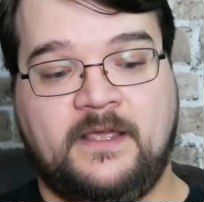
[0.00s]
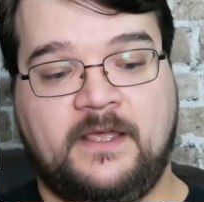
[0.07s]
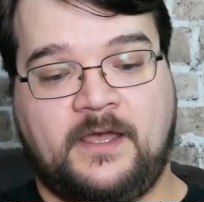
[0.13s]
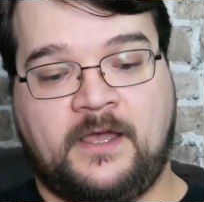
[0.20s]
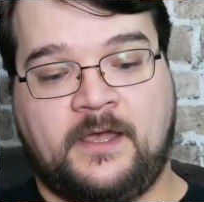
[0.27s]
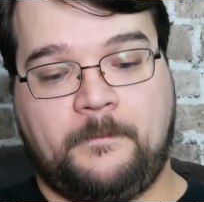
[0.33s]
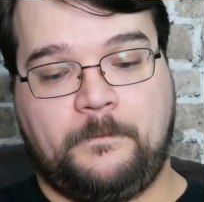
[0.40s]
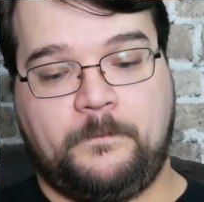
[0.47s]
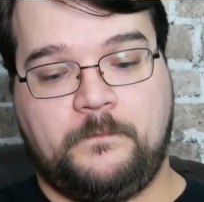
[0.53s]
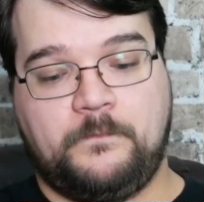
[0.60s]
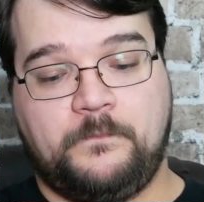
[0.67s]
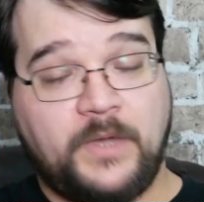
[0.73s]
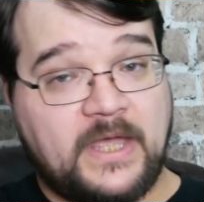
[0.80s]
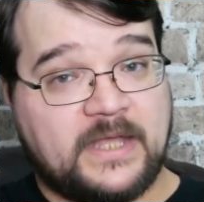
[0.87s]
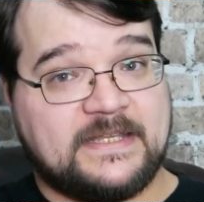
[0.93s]

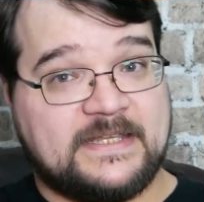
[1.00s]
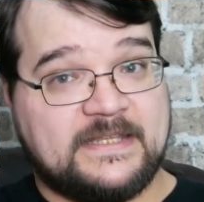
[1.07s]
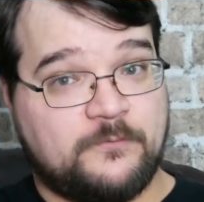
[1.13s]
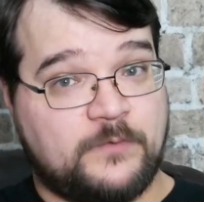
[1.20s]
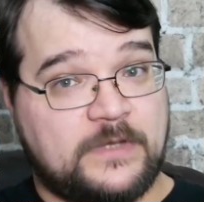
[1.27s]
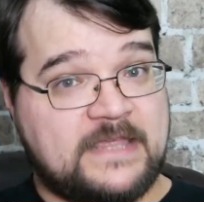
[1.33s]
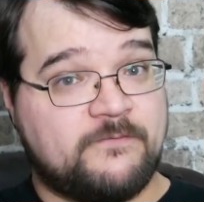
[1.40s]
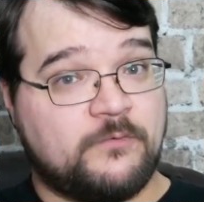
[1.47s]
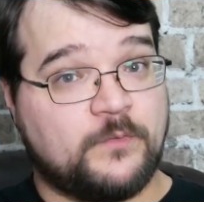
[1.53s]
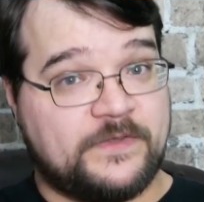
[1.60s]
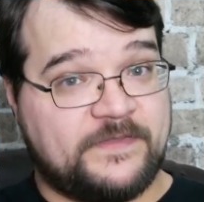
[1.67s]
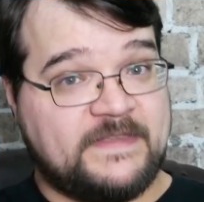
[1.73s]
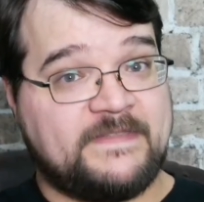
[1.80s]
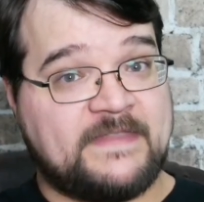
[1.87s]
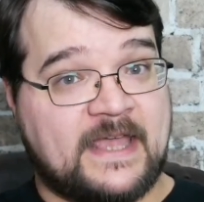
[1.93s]
But even
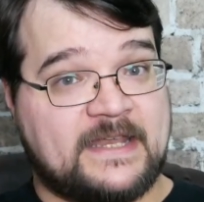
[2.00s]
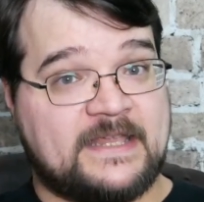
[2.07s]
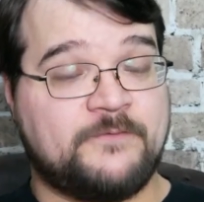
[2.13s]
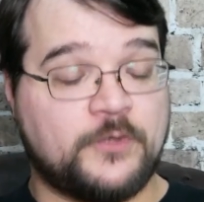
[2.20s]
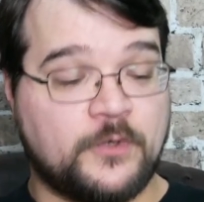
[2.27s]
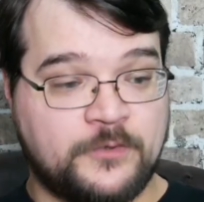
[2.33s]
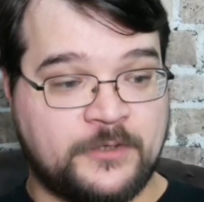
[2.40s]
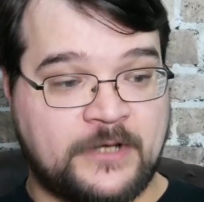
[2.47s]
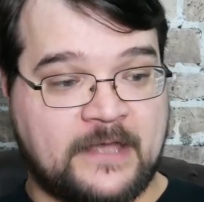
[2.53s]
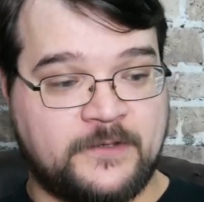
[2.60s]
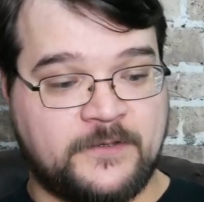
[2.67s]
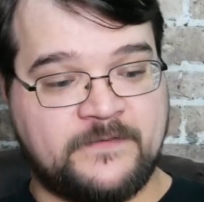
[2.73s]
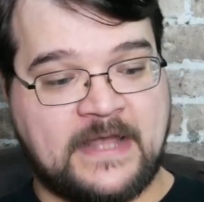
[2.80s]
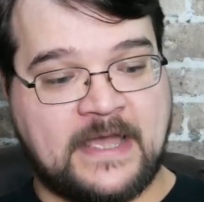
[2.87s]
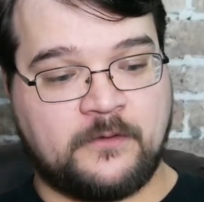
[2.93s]
within that, even though
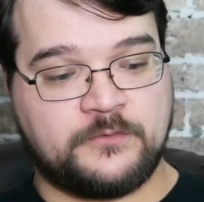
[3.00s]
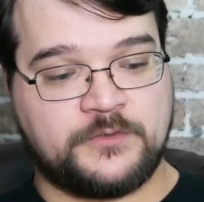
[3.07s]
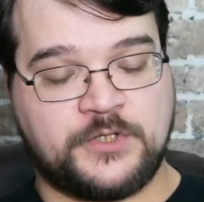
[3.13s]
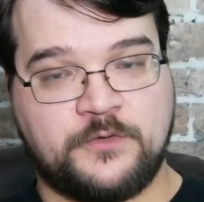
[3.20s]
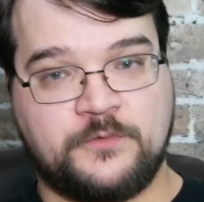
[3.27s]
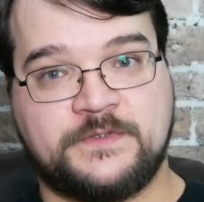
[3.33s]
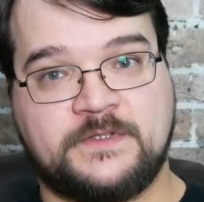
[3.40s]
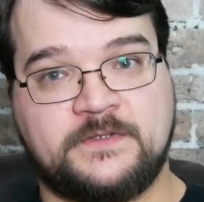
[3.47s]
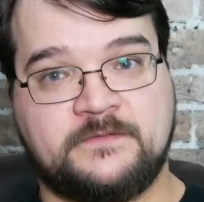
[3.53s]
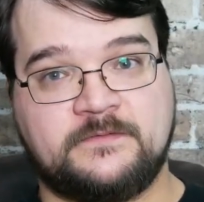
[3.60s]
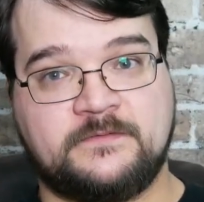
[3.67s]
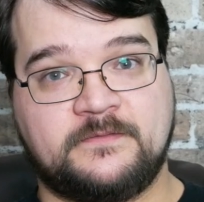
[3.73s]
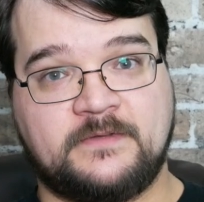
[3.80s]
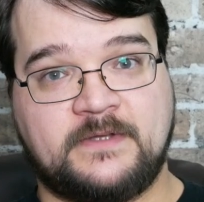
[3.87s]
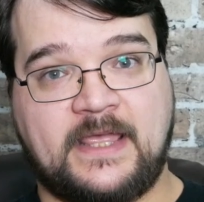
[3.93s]
you've now chosen
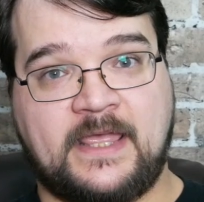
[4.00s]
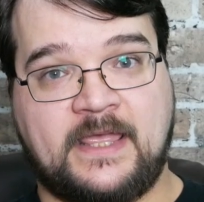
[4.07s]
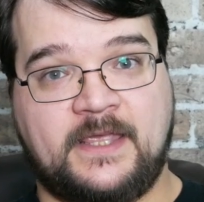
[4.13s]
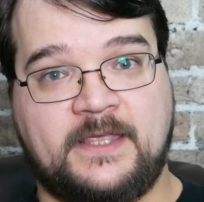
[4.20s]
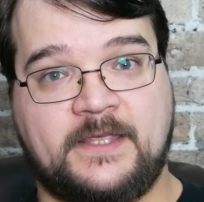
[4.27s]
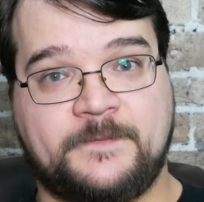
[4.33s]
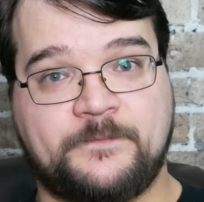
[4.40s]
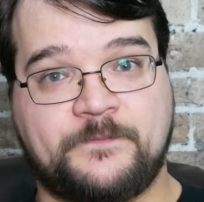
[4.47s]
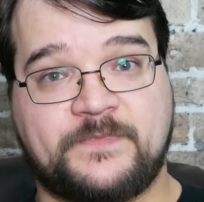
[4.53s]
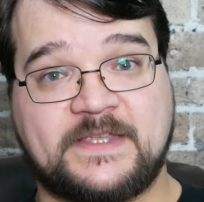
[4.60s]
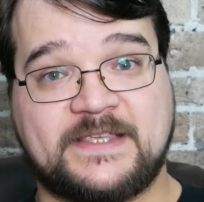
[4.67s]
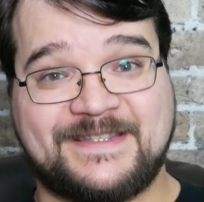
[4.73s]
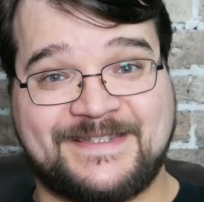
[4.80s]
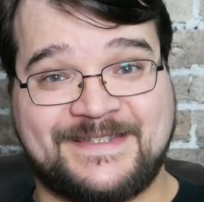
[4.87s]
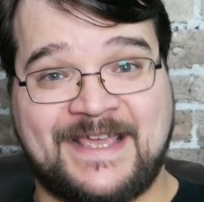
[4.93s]
a
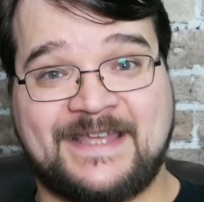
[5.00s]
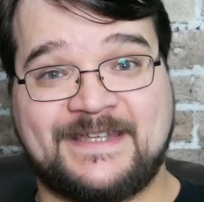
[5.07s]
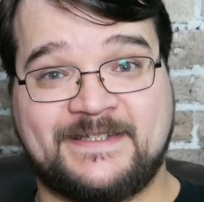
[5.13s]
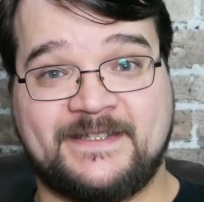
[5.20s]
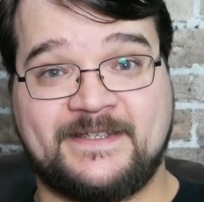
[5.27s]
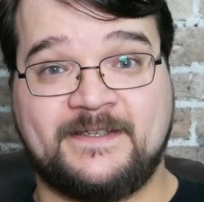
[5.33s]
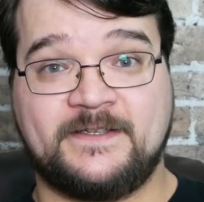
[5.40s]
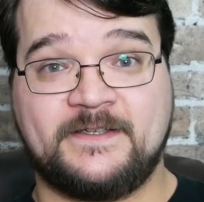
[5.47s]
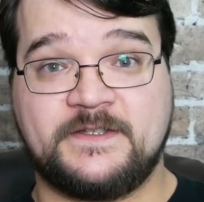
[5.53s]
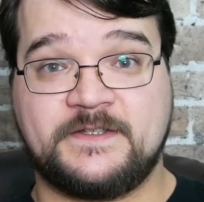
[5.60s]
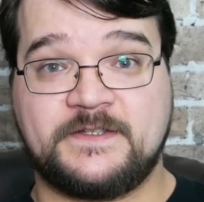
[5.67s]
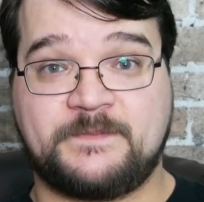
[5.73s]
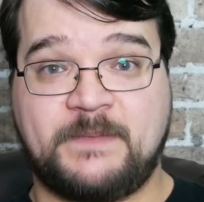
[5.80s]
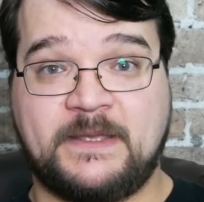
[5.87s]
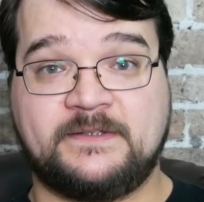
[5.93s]
set
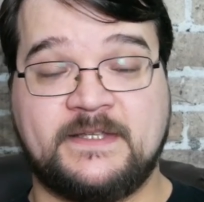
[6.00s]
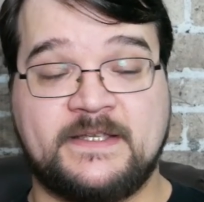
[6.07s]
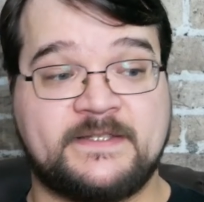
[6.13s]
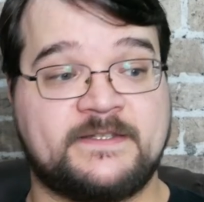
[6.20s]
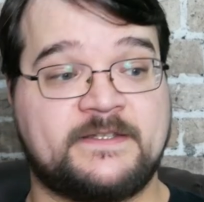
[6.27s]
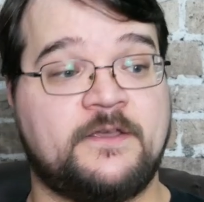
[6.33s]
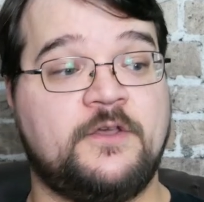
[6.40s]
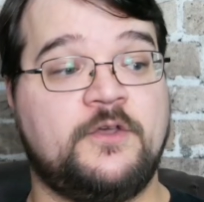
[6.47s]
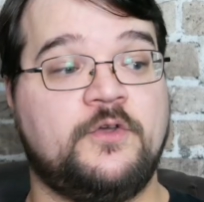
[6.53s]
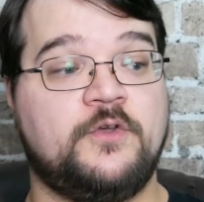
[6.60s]
spell list,